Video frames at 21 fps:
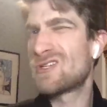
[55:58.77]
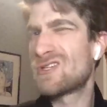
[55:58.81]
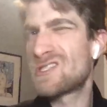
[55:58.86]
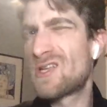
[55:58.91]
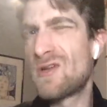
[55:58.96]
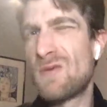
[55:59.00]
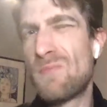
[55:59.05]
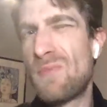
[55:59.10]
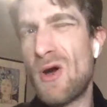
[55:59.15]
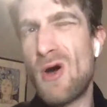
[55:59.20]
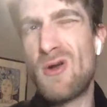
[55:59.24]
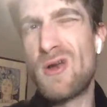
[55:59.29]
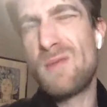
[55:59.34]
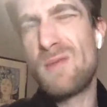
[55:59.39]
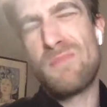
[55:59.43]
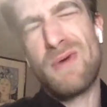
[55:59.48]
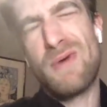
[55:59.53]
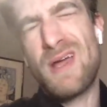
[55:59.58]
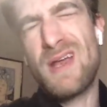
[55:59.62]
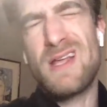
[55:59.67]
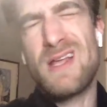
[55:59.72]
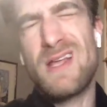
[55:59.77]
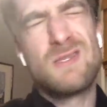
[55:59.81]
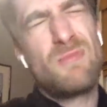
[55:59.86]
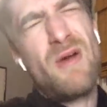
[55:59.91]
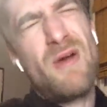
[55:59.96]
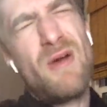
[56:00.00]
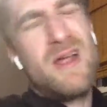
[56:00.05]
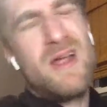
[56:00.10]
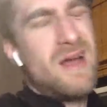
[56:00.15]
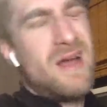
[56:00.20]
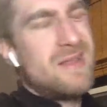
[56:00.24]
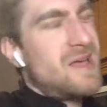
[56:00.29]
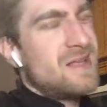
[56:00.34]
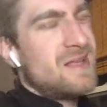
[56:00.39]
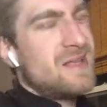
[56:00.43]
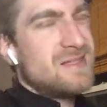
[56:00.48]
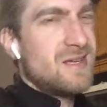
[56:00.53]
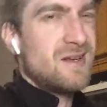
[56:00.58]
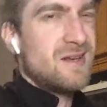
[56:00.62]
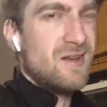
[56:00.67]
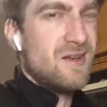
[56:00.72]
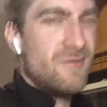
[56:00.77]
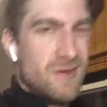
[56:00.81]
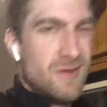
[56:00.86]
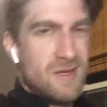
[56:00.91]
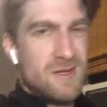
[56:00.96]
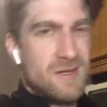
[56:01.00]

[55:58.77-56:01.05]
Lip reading: component, but it's probably not that significant.